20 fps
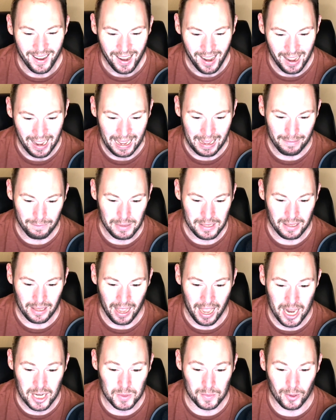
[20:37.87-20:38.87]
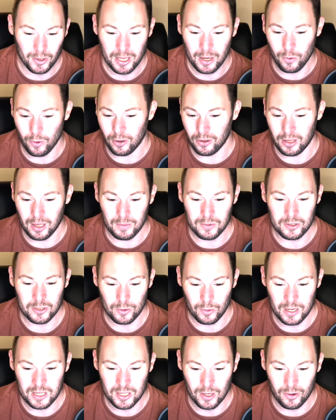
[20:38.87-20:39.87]
Malik Williams,
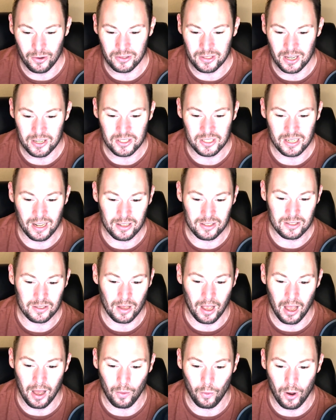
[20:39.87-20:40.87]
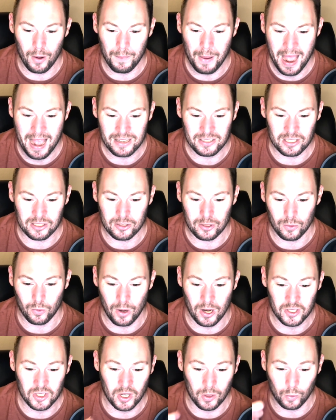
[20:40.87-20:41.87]
3 total touchdowns, 1 passing, 2
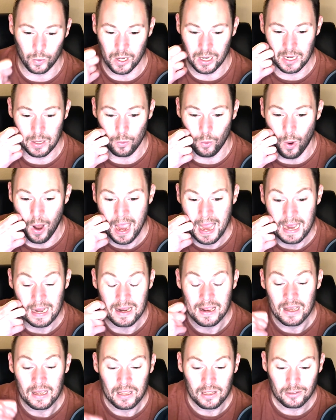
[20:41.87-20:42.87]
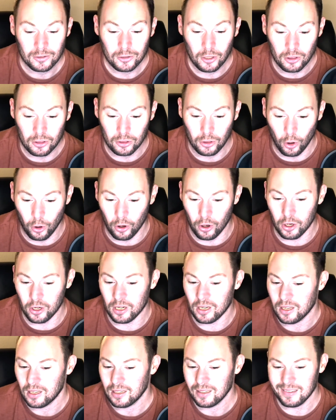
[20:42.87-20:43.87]
rushing. Ricky White, the
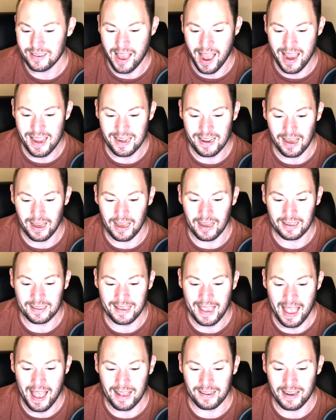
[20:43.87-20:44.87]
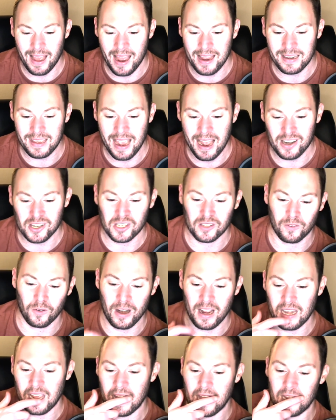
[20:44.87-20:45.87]
third, 9 catches for
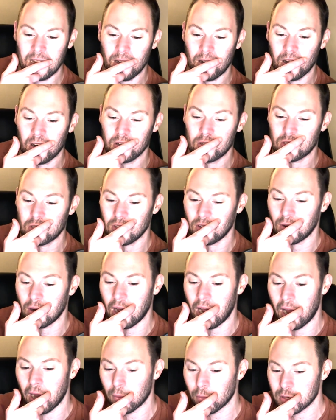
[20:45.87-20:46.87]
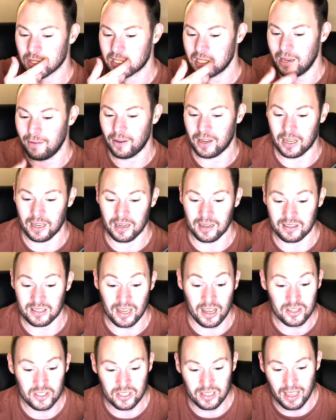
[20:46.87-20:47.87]
88 yards receiving and a
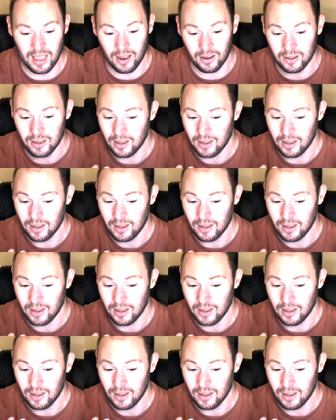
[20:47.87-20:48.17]
touchdown.